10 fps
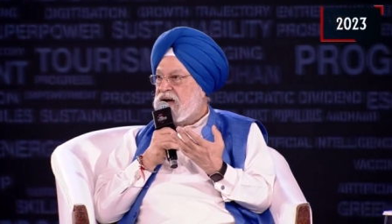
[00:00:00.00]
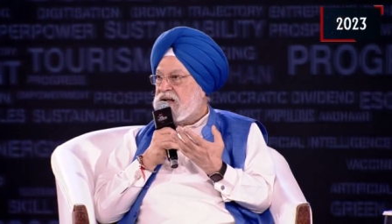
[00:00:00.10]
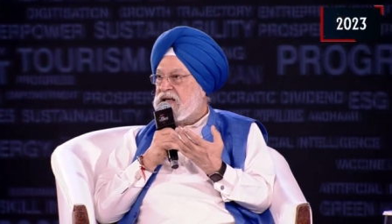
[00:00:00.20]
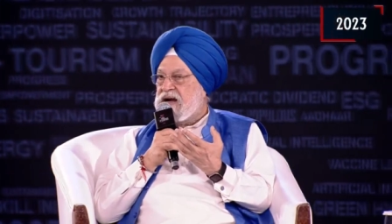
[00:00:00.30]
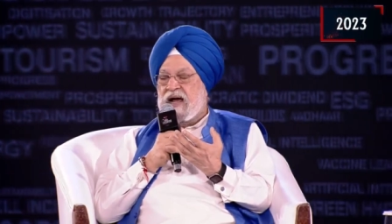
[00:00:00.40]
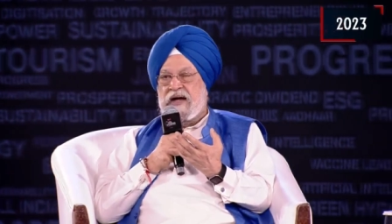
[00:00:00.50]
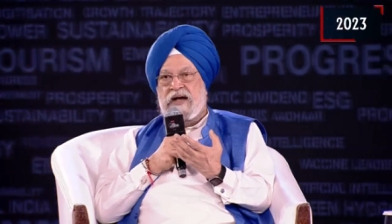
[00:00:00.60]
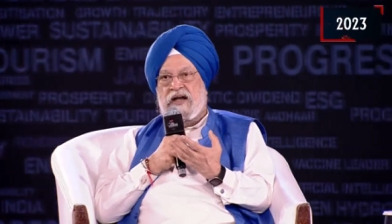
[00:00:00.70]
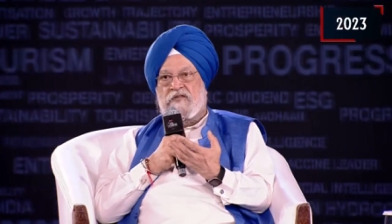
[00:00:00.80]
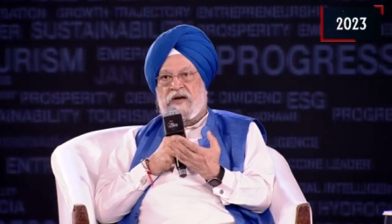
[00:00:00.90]
and then
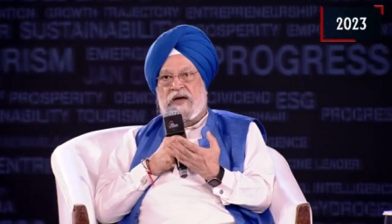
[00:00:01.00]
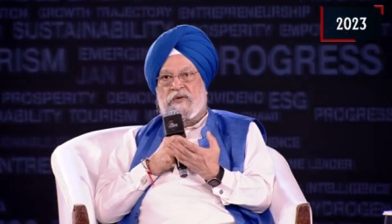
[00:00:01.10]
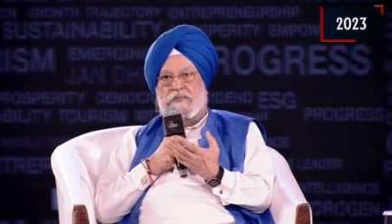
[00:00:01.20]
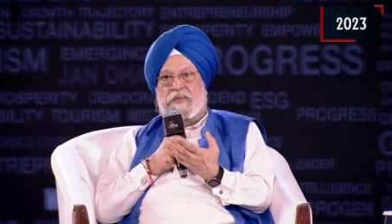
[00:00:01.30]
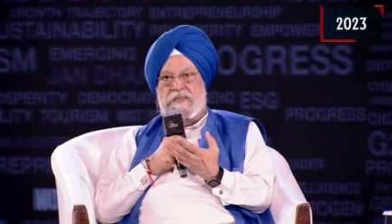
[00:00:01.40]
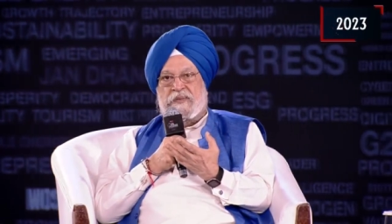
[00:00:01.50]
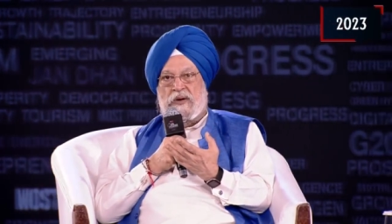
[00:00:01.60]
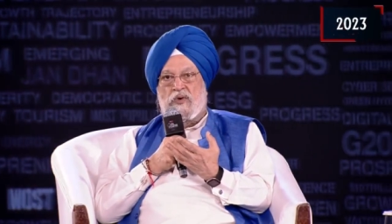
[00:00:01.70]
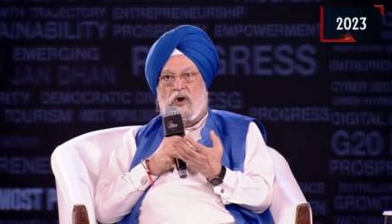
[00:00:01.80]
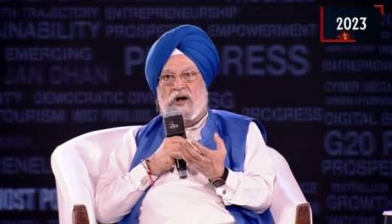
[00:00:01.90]
identify with
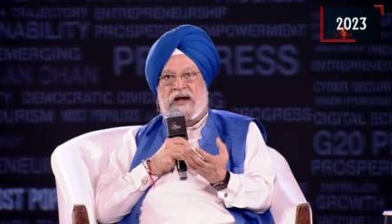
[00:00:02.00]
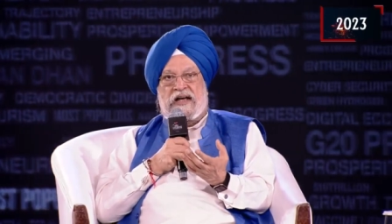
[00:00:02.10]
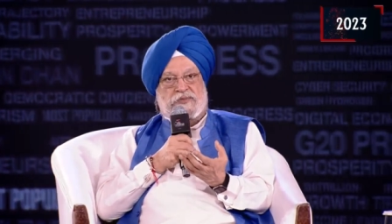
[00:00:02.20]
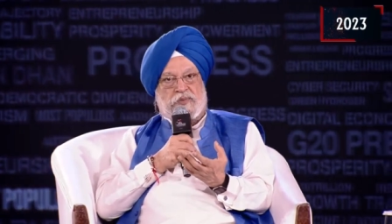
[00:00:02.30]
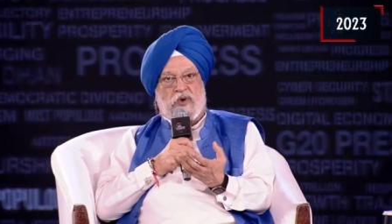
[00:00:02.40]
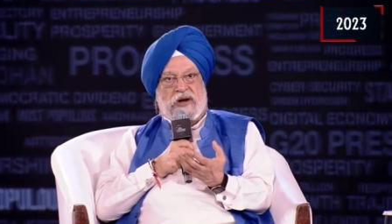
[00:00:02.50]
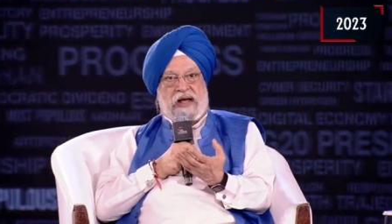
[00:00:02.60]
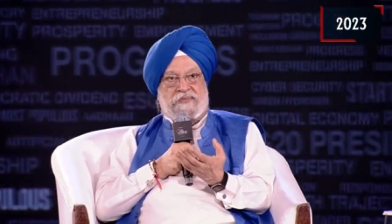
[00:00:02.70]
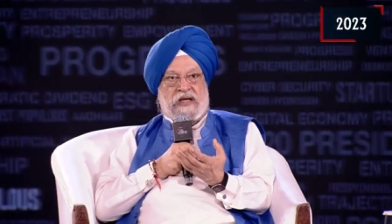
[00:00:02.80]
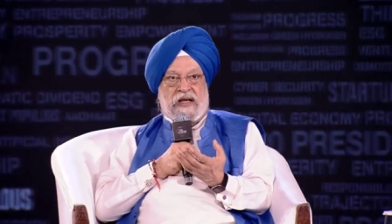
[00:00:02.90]
people who organize
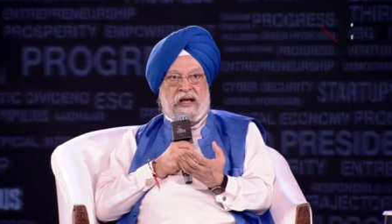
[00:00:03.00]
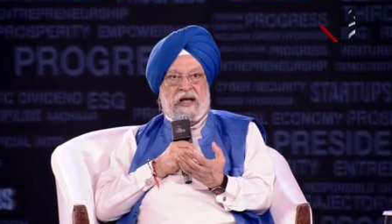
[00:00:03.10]
programs.